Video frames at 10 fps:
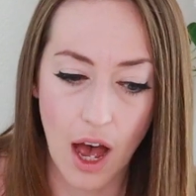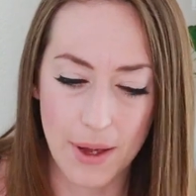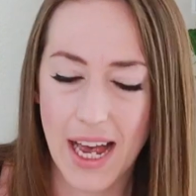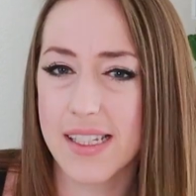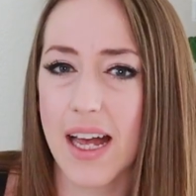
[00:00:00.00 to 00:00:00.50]

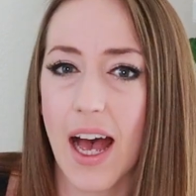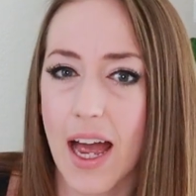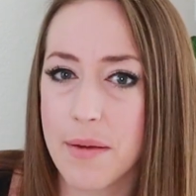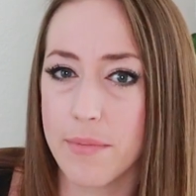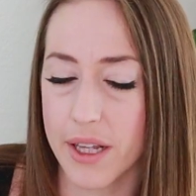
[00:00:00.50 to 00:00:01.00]
It has a
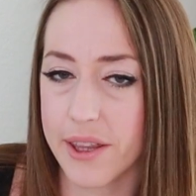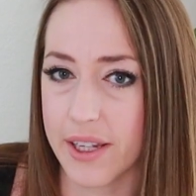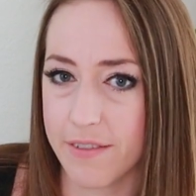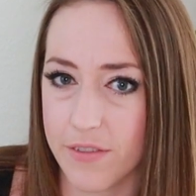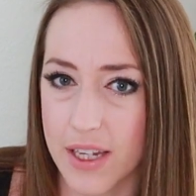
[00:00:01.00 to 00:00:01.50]
high
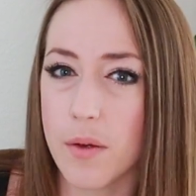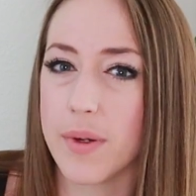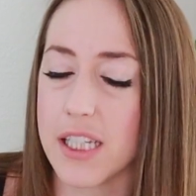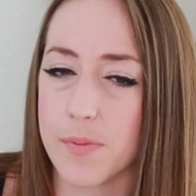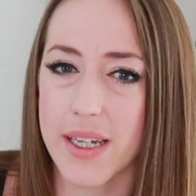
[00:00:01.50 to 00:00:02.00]
monthly fee,
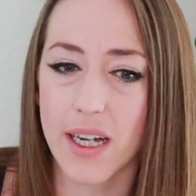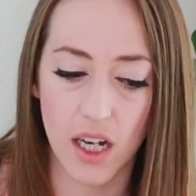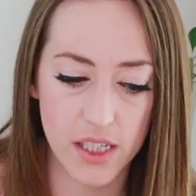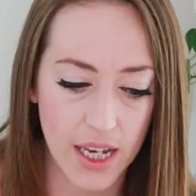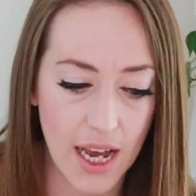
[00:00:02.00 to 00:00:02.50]
but it's
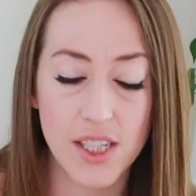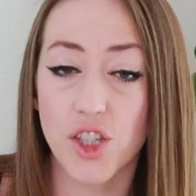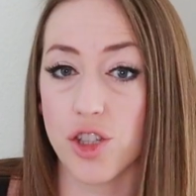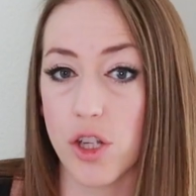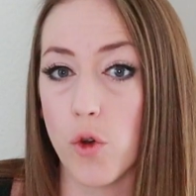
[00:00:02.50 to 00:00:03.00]
because it
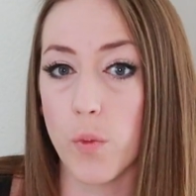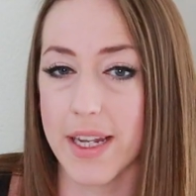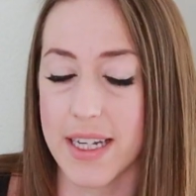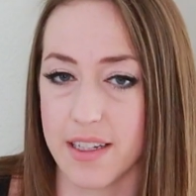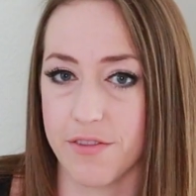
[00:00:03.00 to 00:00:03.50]
has so
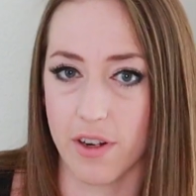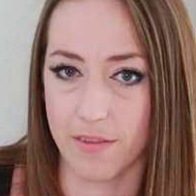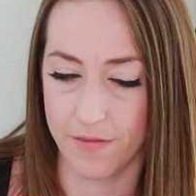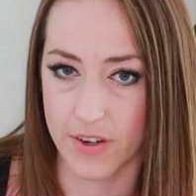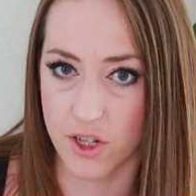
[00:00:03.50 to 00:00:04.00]
many
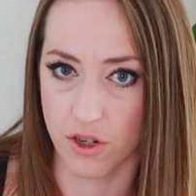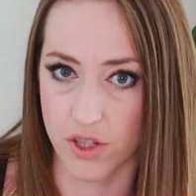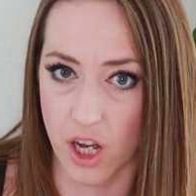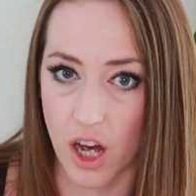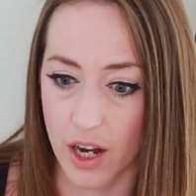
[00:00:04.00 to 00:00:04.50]
different
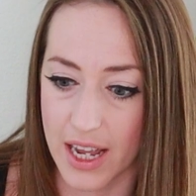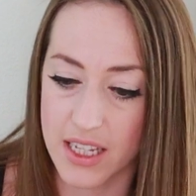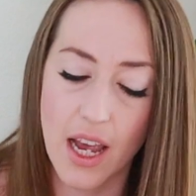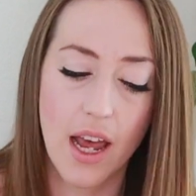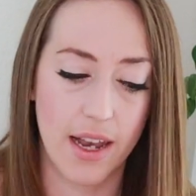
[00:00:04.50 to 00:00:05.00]
features on
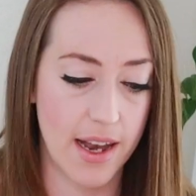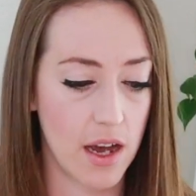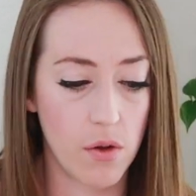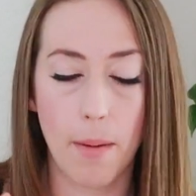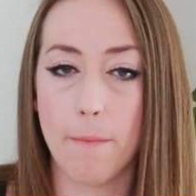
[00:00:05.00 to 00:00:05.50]
it.
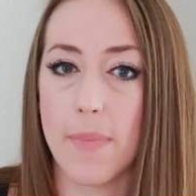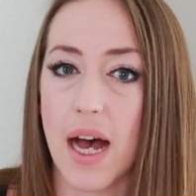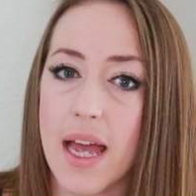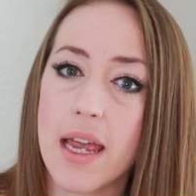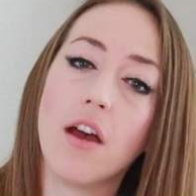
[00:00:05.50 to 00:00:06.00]
Now,
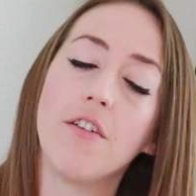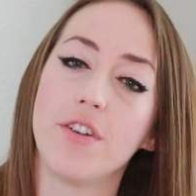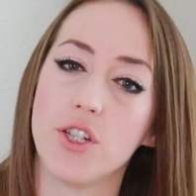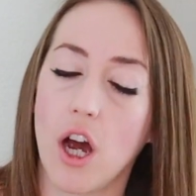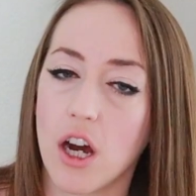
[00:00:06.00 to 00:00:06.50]
my
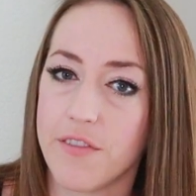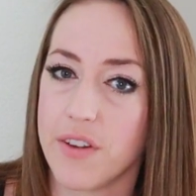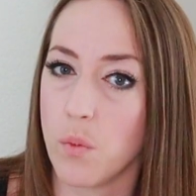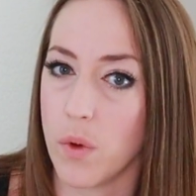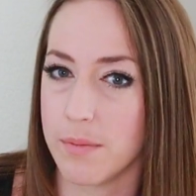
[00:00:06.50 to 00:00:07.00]

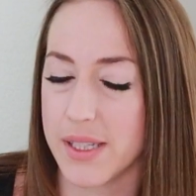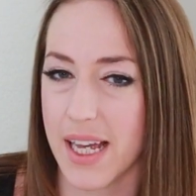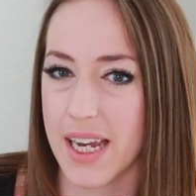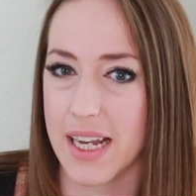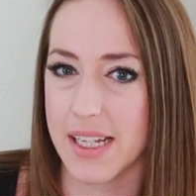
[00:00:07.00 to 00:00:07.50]
photography
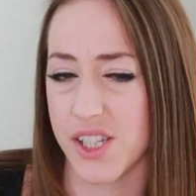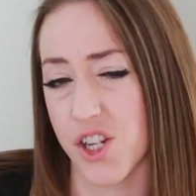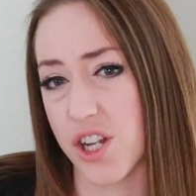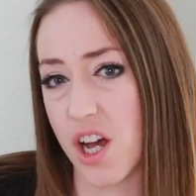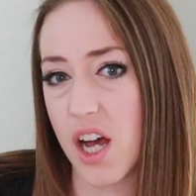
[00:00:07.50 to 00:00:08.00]
website is
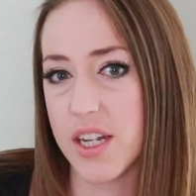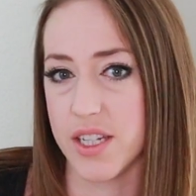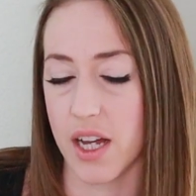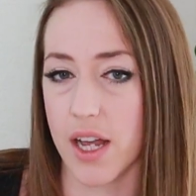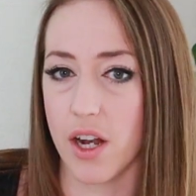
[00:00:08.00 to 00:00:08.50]

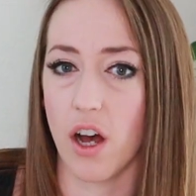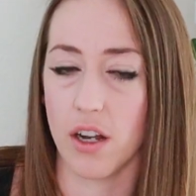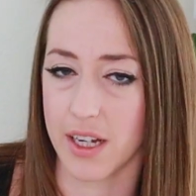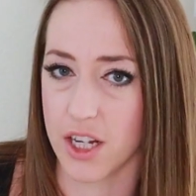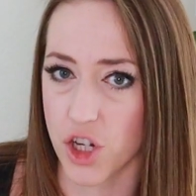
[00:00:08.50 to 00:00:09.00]
not done
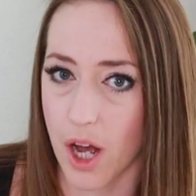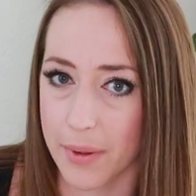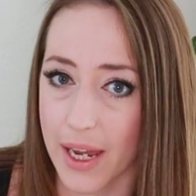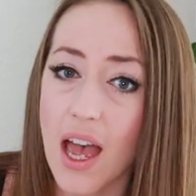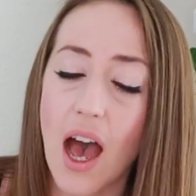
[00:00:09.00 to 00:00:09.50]
on
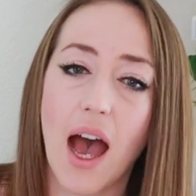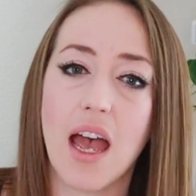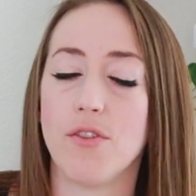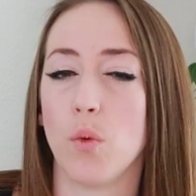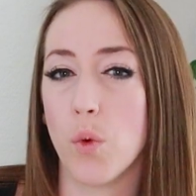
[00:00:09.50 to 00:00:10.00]
Kajabi. I
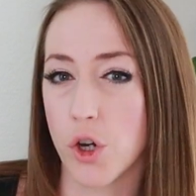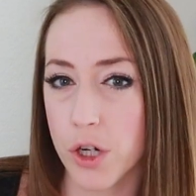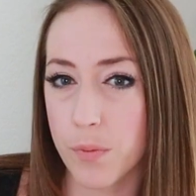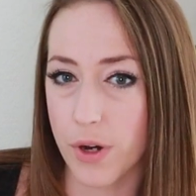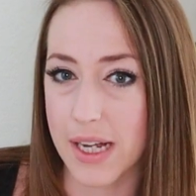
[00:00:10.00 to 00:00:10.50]
have a
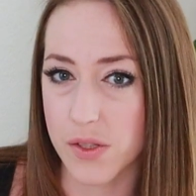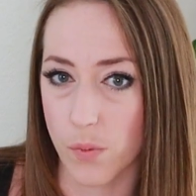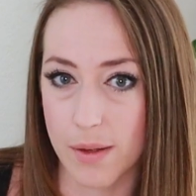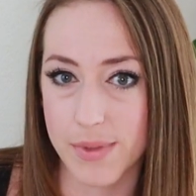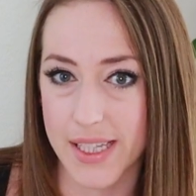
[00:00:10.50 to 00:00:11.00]
WordPress
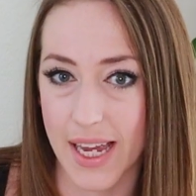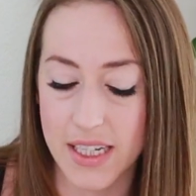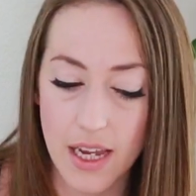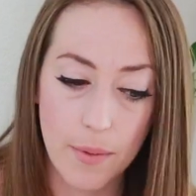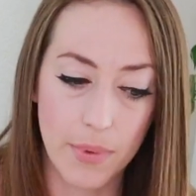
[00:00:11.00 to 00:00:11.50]

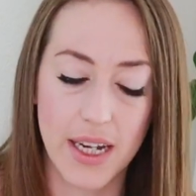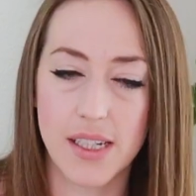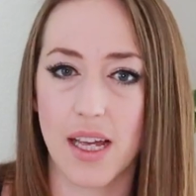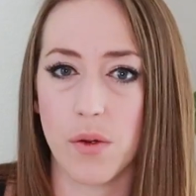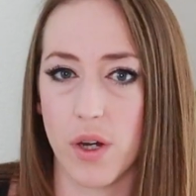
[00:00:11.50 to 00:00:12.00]
website
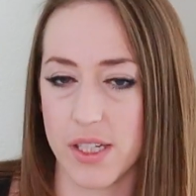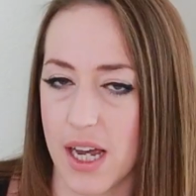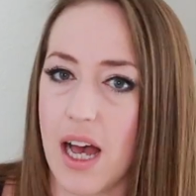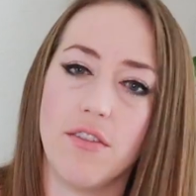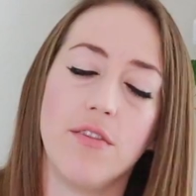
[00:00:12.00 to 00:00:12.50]
because I want
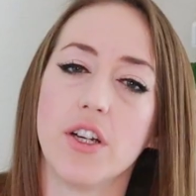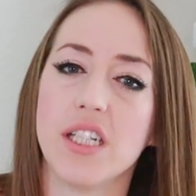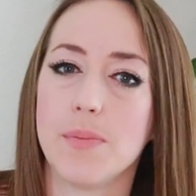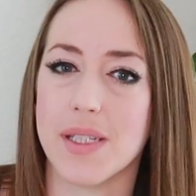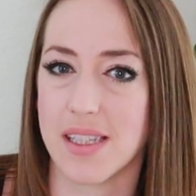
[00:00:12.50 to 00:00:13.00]
to have a
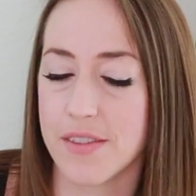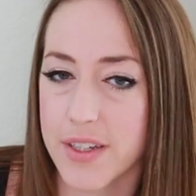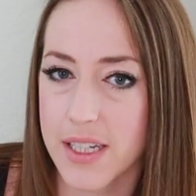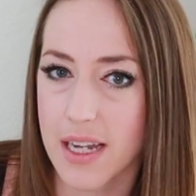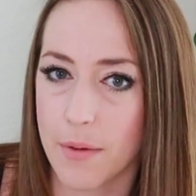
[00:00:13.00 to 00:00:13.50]
very
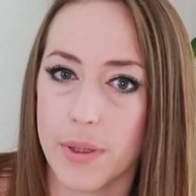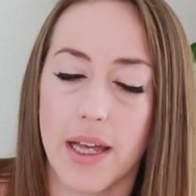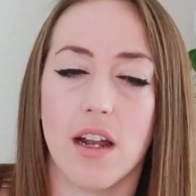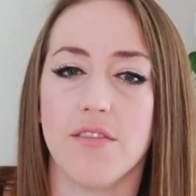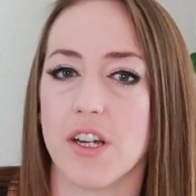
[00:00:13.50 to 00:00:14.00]
specific
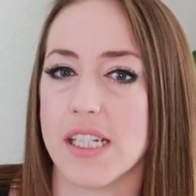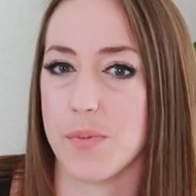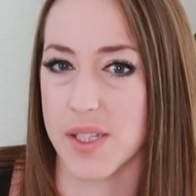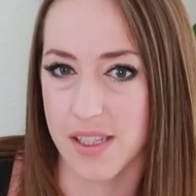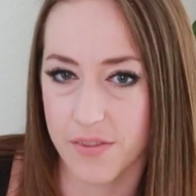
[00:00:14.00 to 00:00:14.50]
template, a very
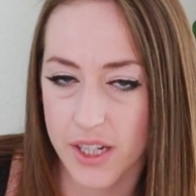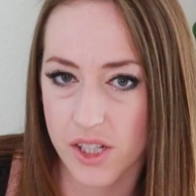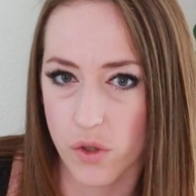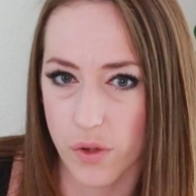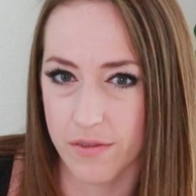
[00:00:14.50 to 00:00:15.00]

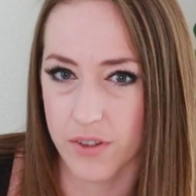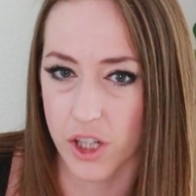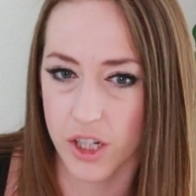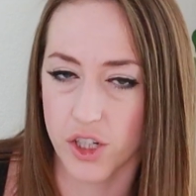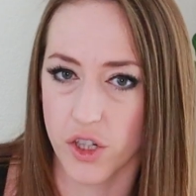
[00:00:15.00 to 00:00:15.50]
specific sort of
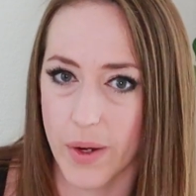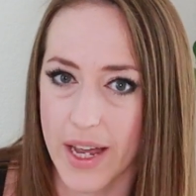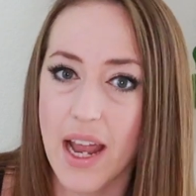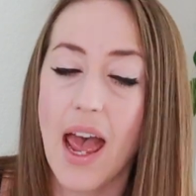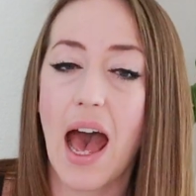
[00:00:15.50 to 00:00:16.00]
look to
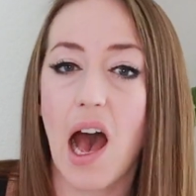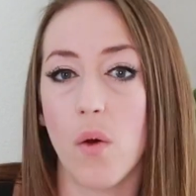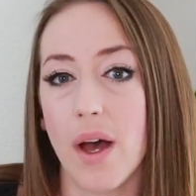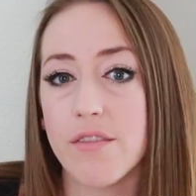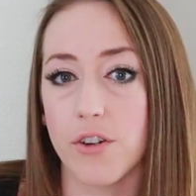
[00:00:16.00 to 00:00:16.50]
it.
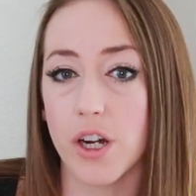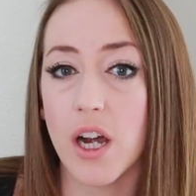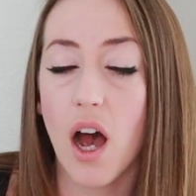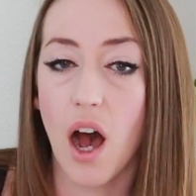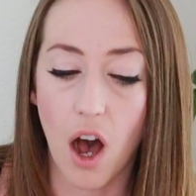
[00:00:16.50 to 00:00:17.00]

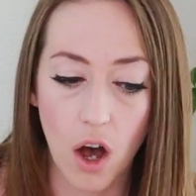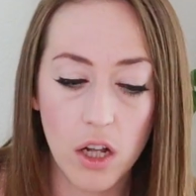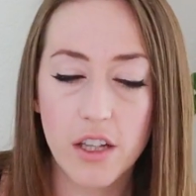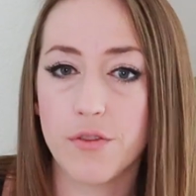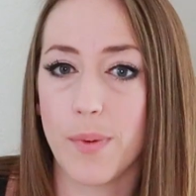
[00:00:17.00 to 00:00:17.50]
However,
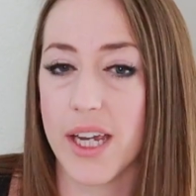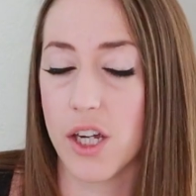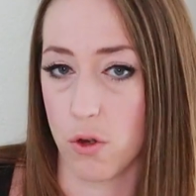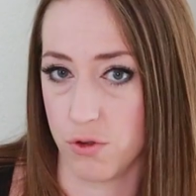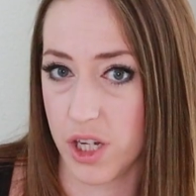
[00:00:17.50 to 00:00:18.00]
all of my
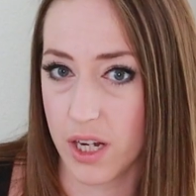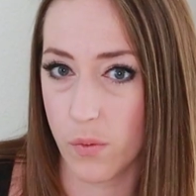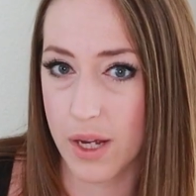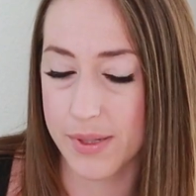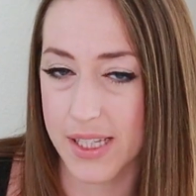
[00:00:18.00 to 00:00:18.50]

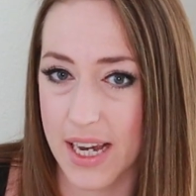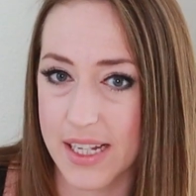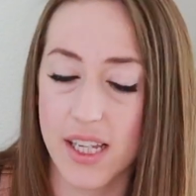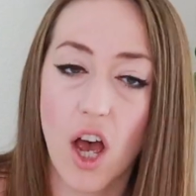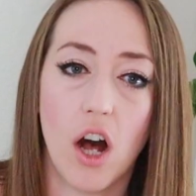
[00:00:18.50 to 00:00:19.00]
coaching
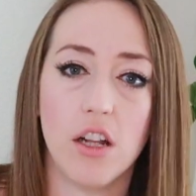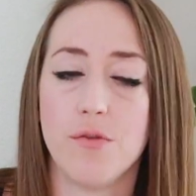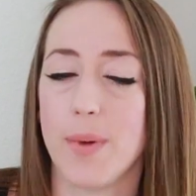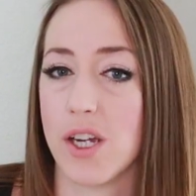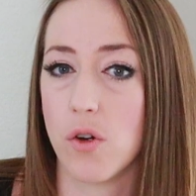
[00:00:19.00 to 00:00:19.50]
websites, all
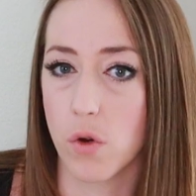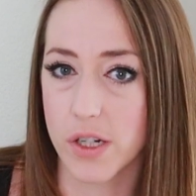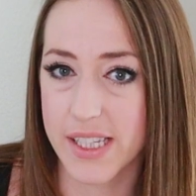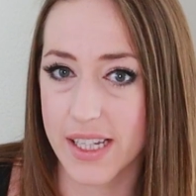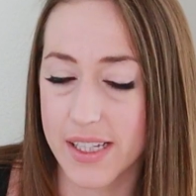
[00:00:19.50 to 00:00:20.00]
of my
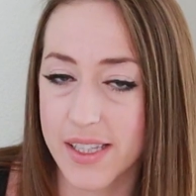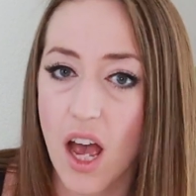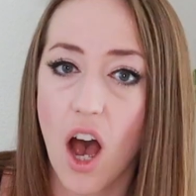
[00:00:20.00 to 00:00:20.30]
courses,